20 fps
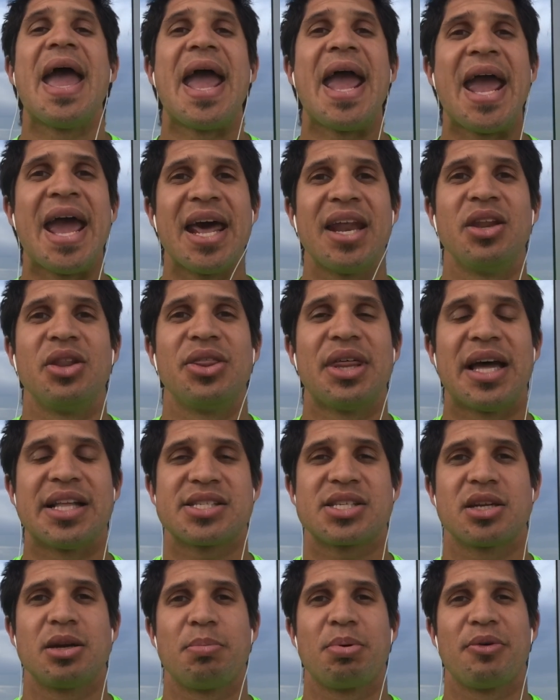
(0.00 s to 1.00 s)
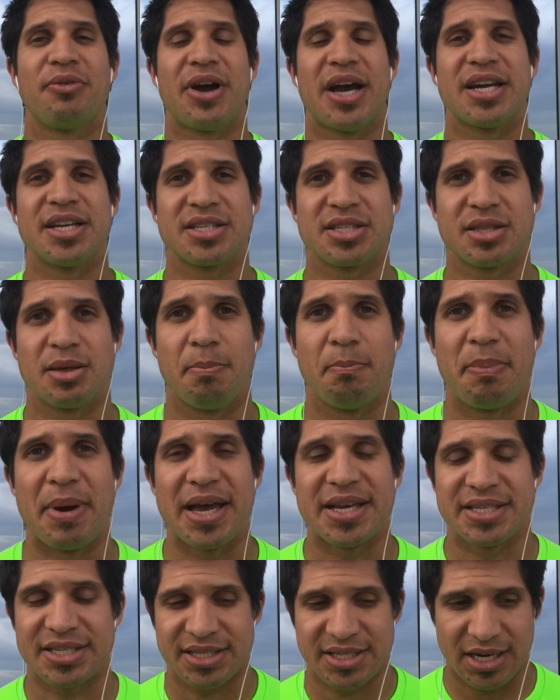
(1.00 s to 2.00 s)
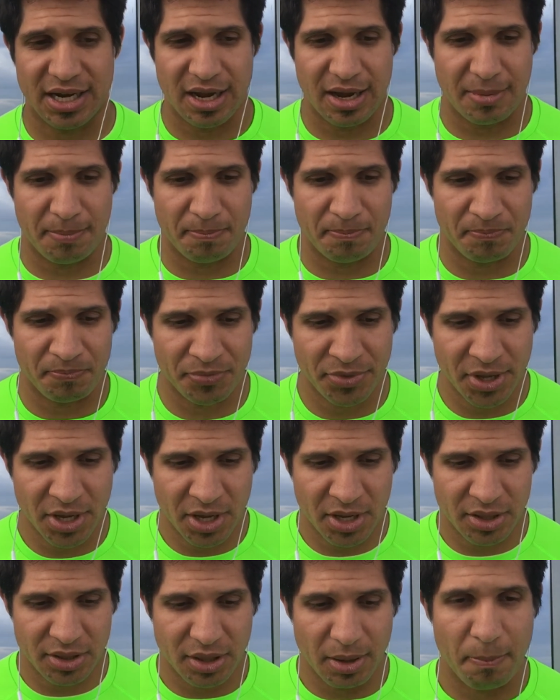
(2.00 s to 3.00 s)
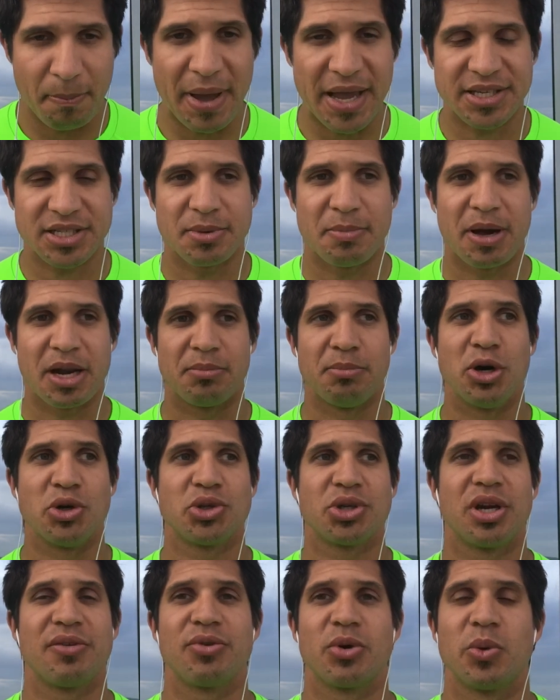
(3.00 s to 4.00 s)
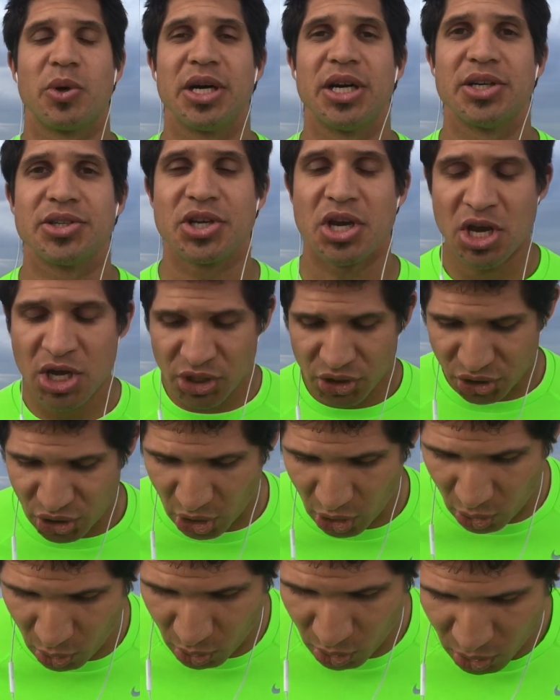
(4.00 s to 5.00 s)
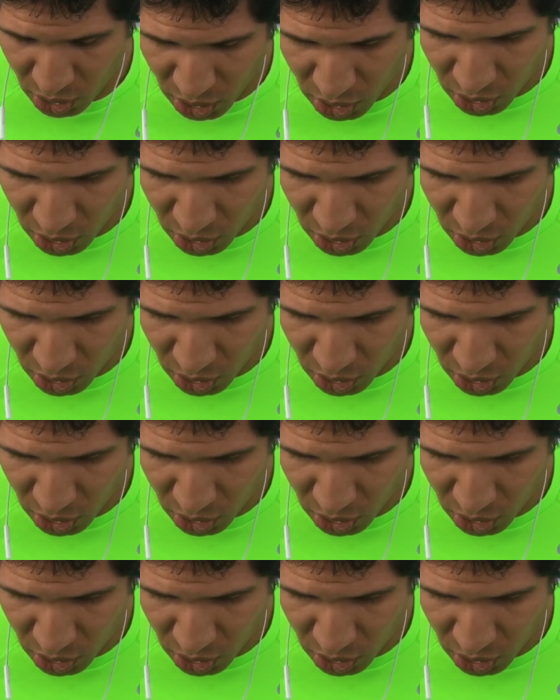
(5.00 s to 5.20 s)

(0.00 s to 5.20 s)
And that's going to provide us the best amount of motion everywhere else. So